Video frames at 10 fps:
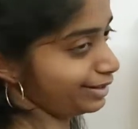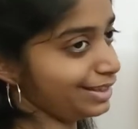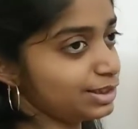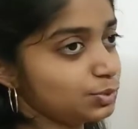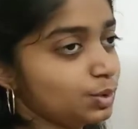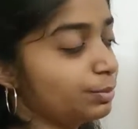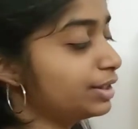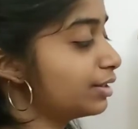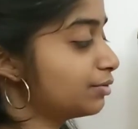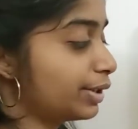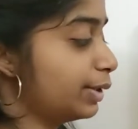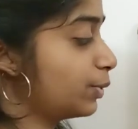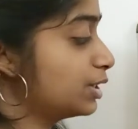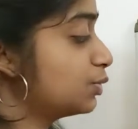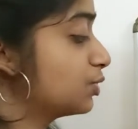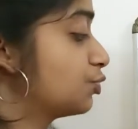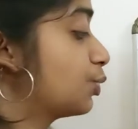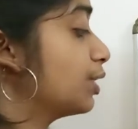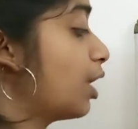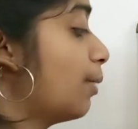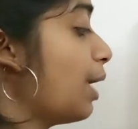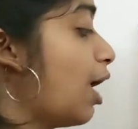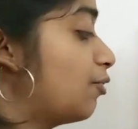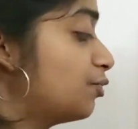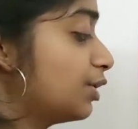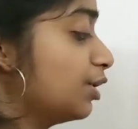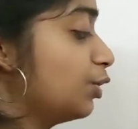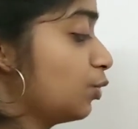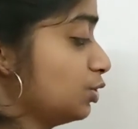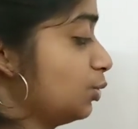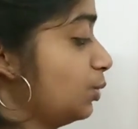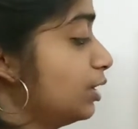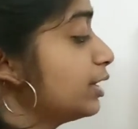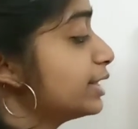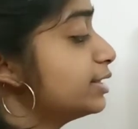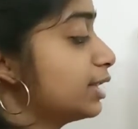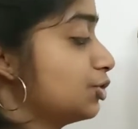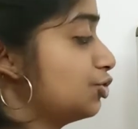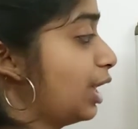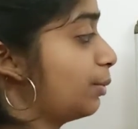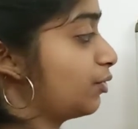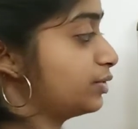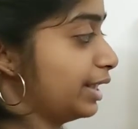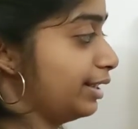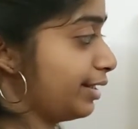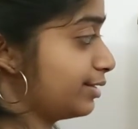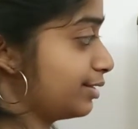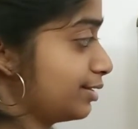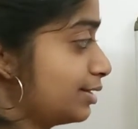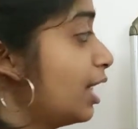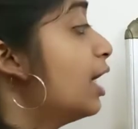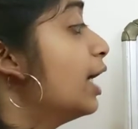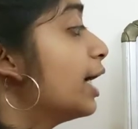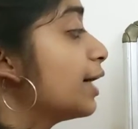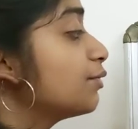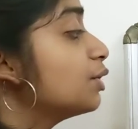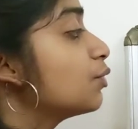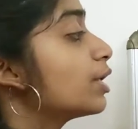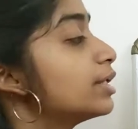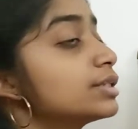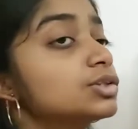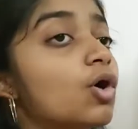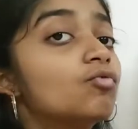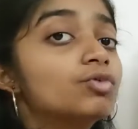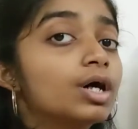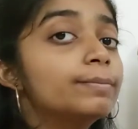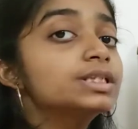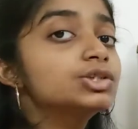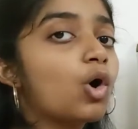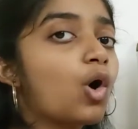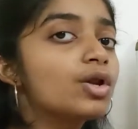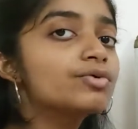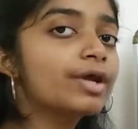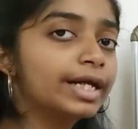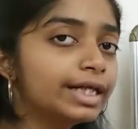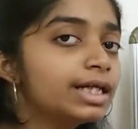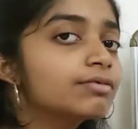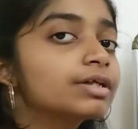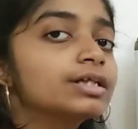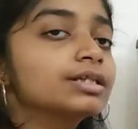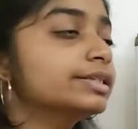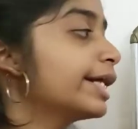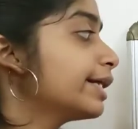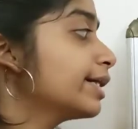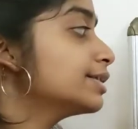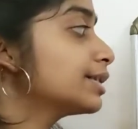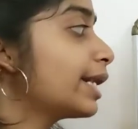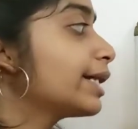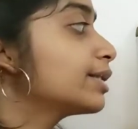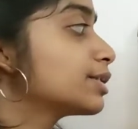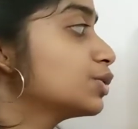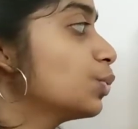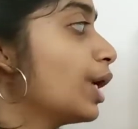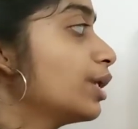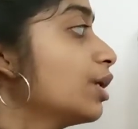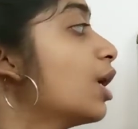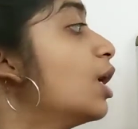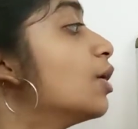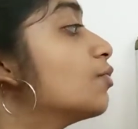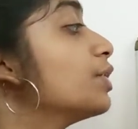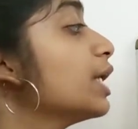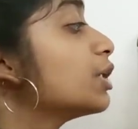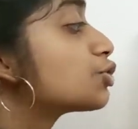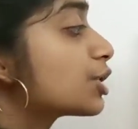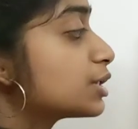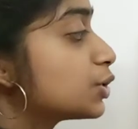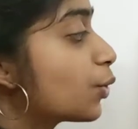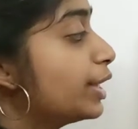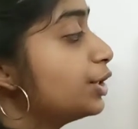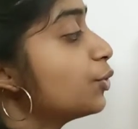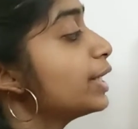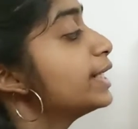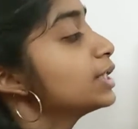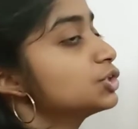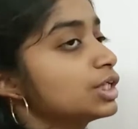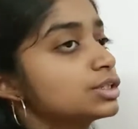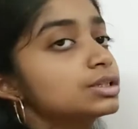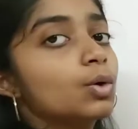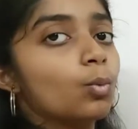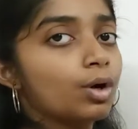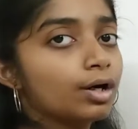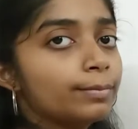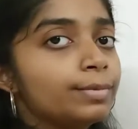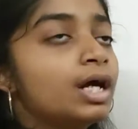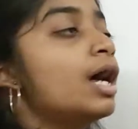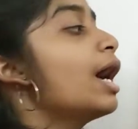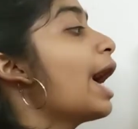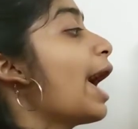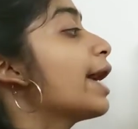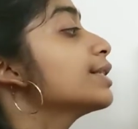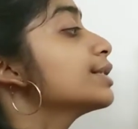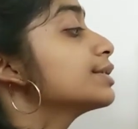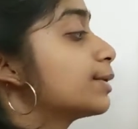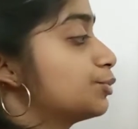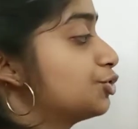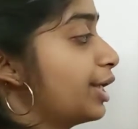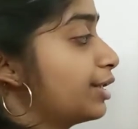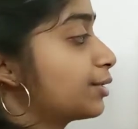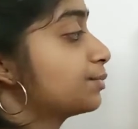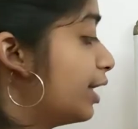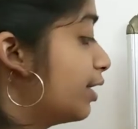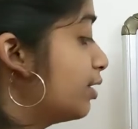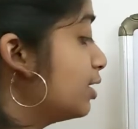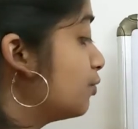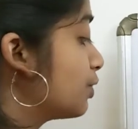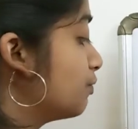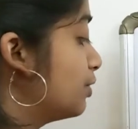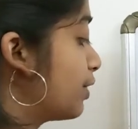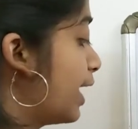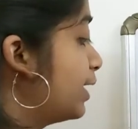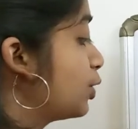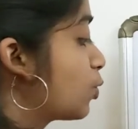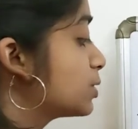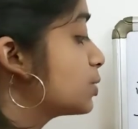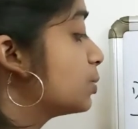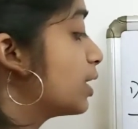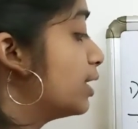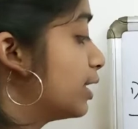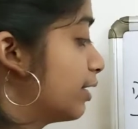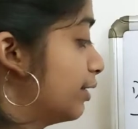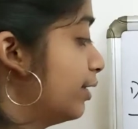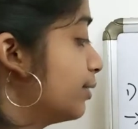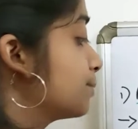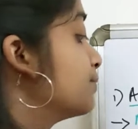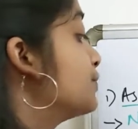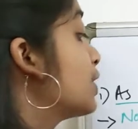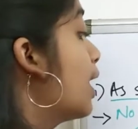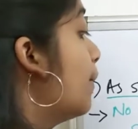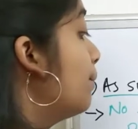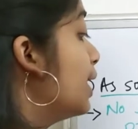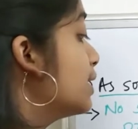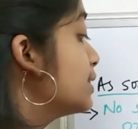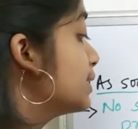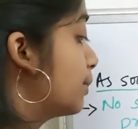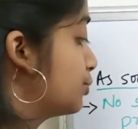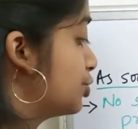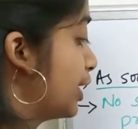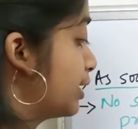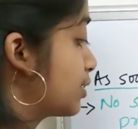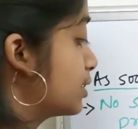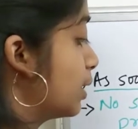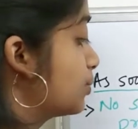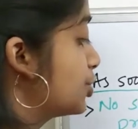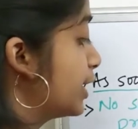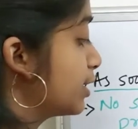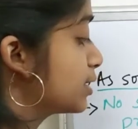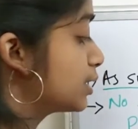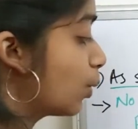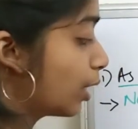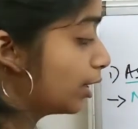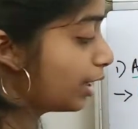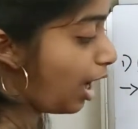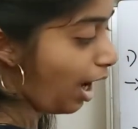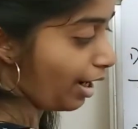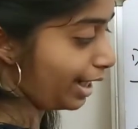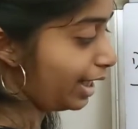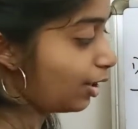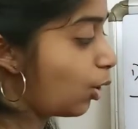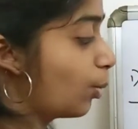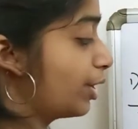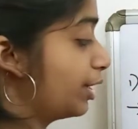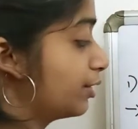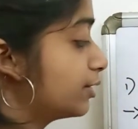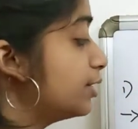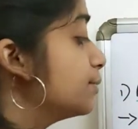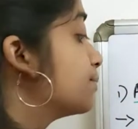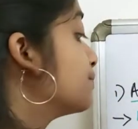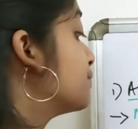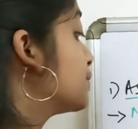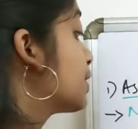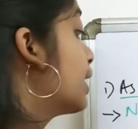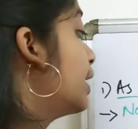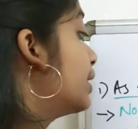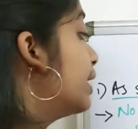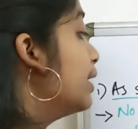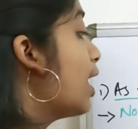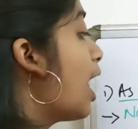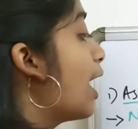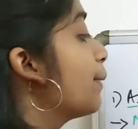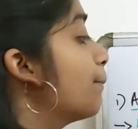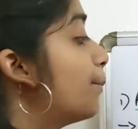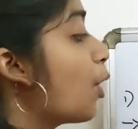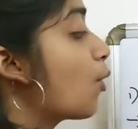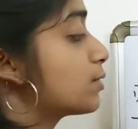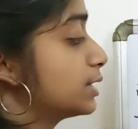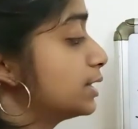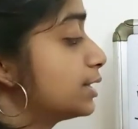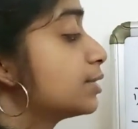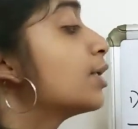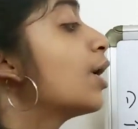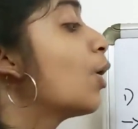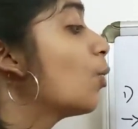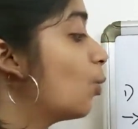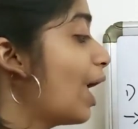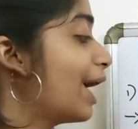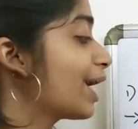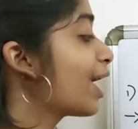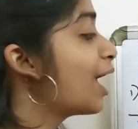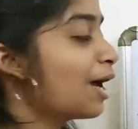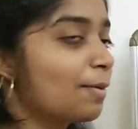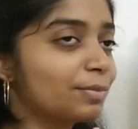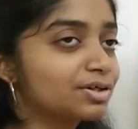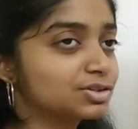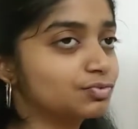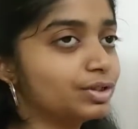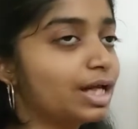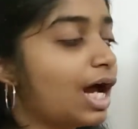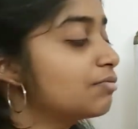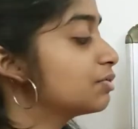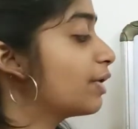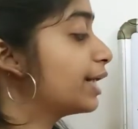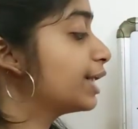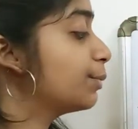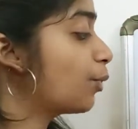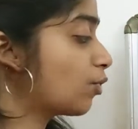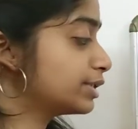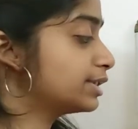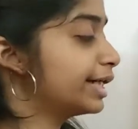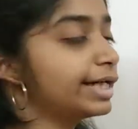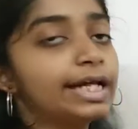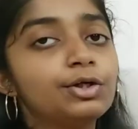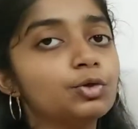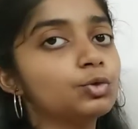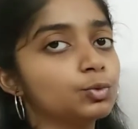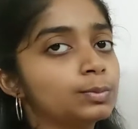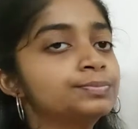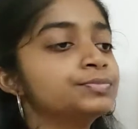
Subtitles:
these will be the three words which will come after no sooner in such type of sentences. If the verb is already given in the sentence like this one, we are just going to interchange the verb and the subject. Here we will write no sooner did plus subject. Subject is the word I over here. Did I post? Why? Because we have divided posted into two.